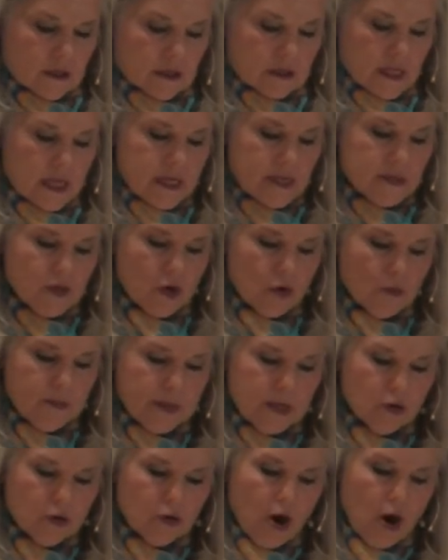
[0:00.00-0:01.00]
Ladies, our
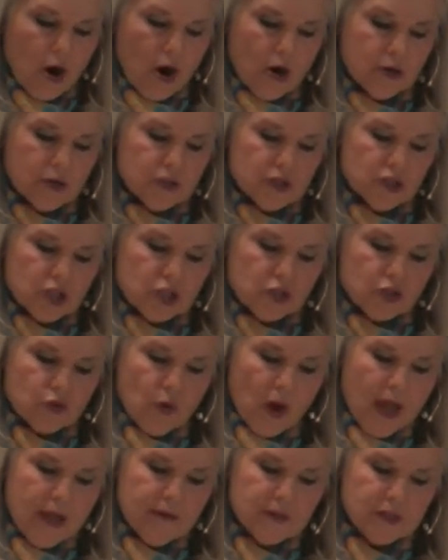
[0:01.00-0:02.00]
bitter hearts should
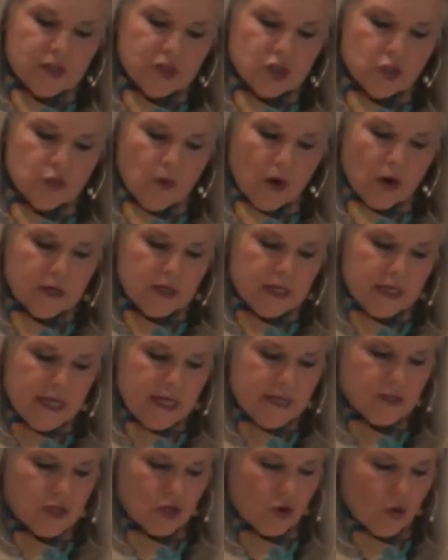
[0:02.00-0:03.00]
drive us to our
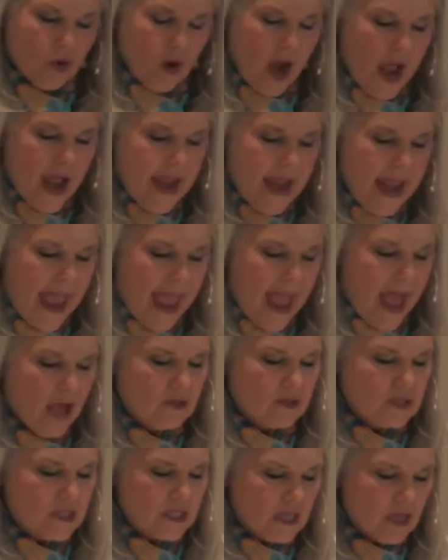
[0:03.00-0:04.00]
knees and cry
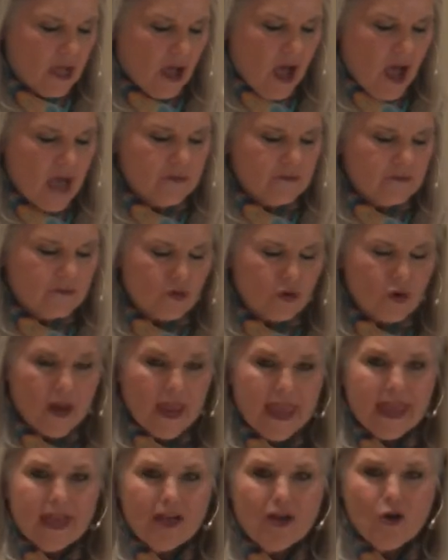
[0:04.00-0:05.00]
out to God for
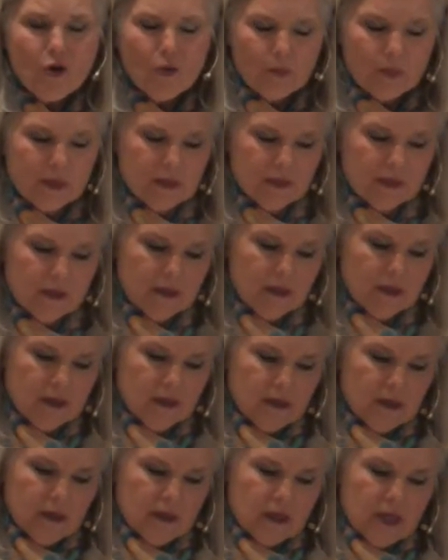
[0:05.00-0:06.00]
help.
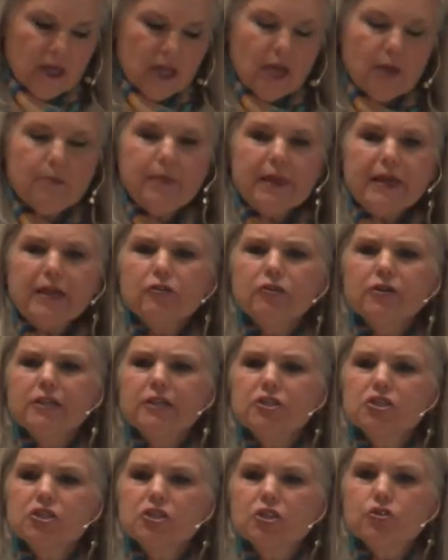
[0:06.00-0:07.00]

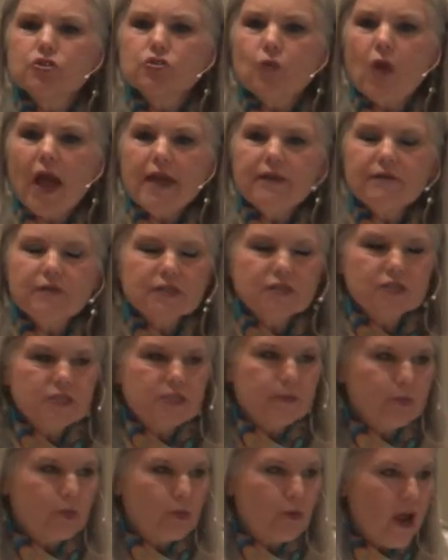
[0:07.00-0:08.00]
Bitterness should drive us
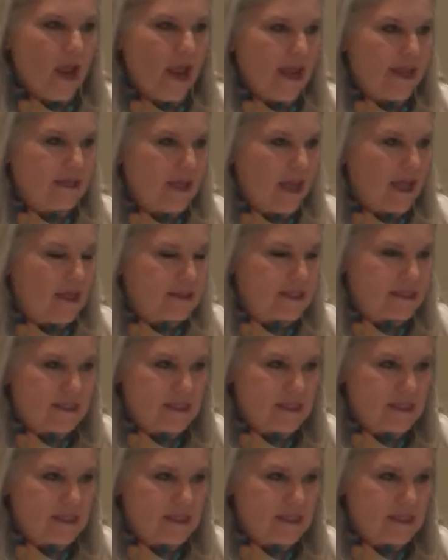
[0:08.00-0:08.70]
to pray, not to